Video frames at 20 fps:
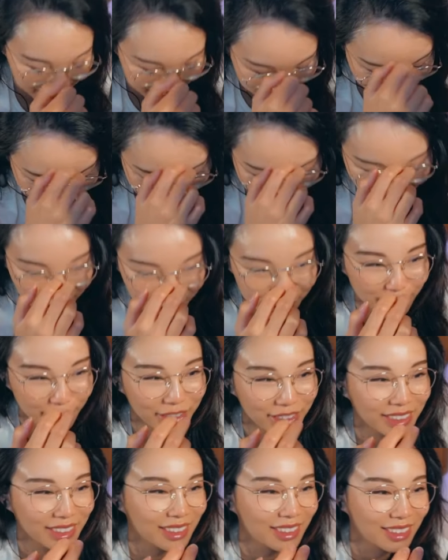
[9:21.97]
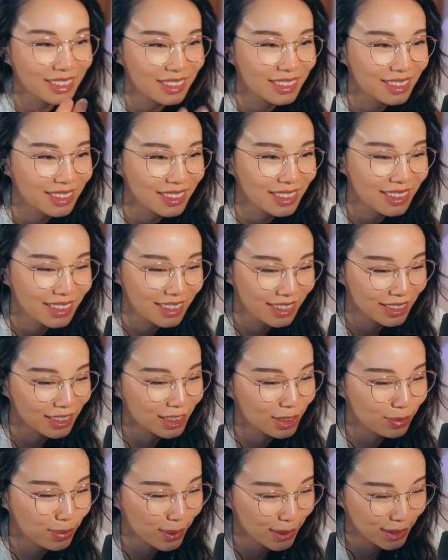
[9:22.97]
the cargo just kills
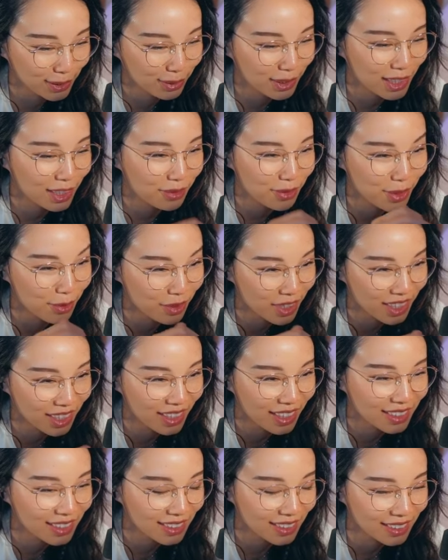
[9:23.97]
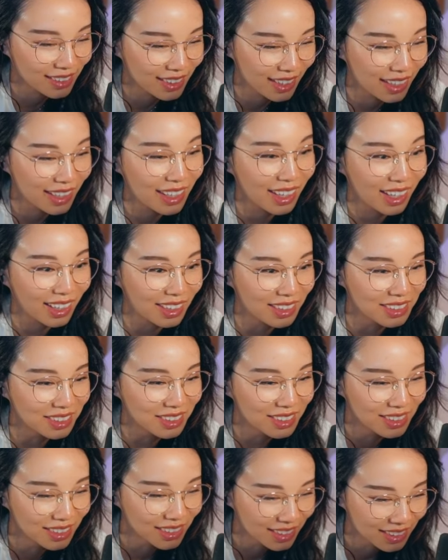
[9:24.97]
the pause without me realizing.
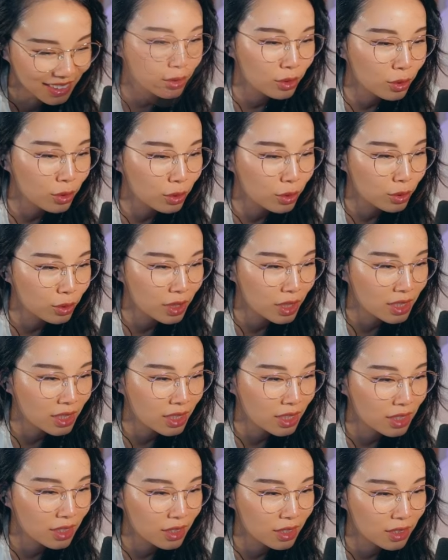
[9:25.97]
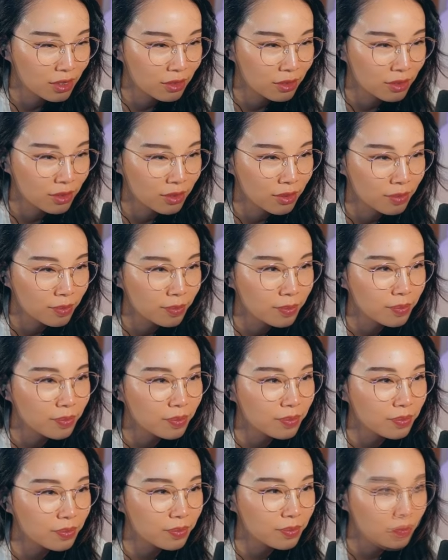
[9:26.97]
Again. Ooh, that's it.
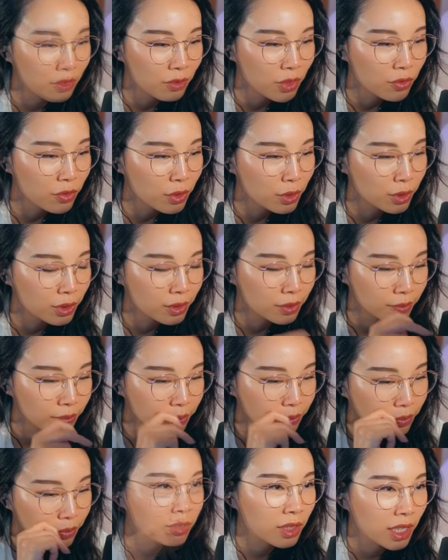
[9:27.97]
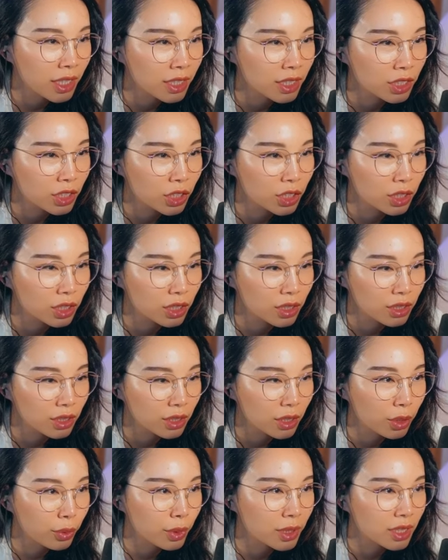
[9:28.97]
Yvonne. Flying is good.
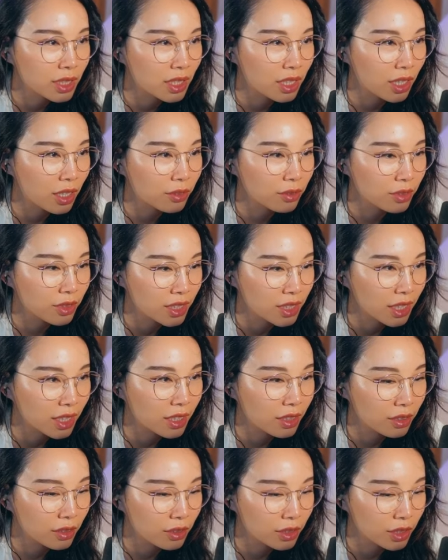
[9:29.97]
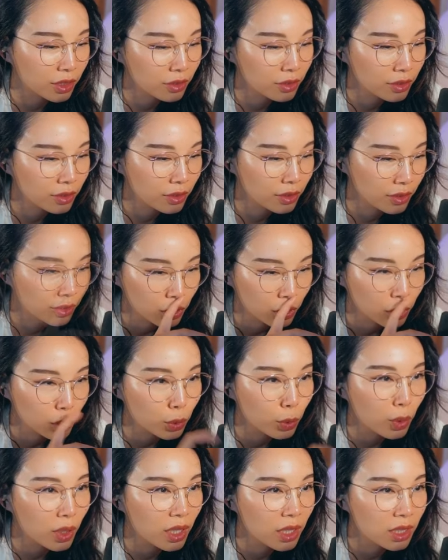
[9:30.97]
Always gonna have a cycle, no?
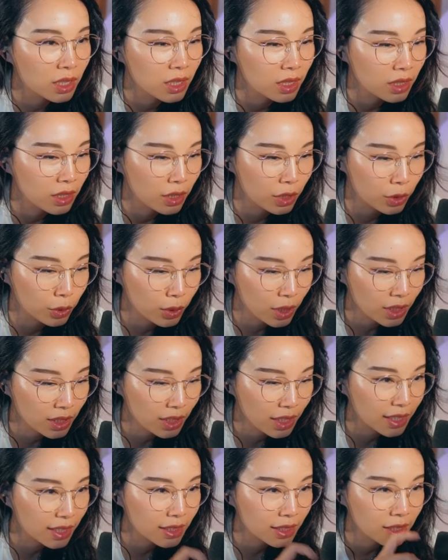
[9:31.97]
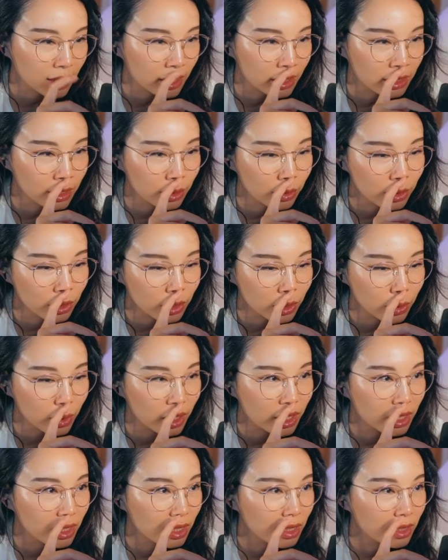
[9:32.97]
Squad? New, that's nice. Let's do the
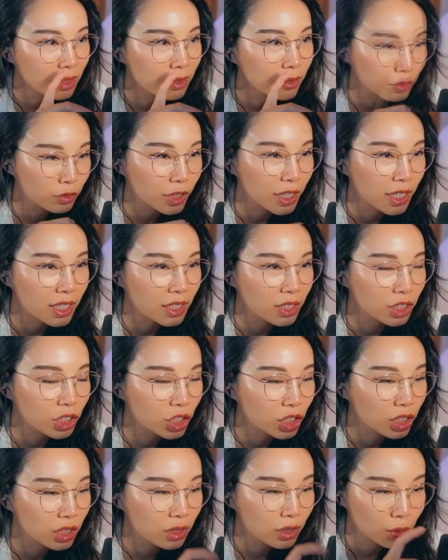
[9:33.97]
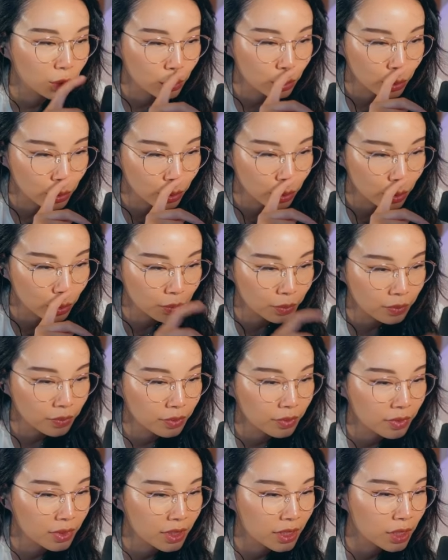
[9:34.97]
squad. Ranged. Ooh.
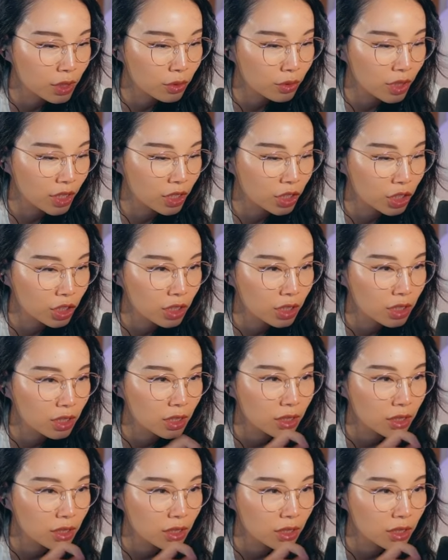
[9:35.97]
Let's do ranged.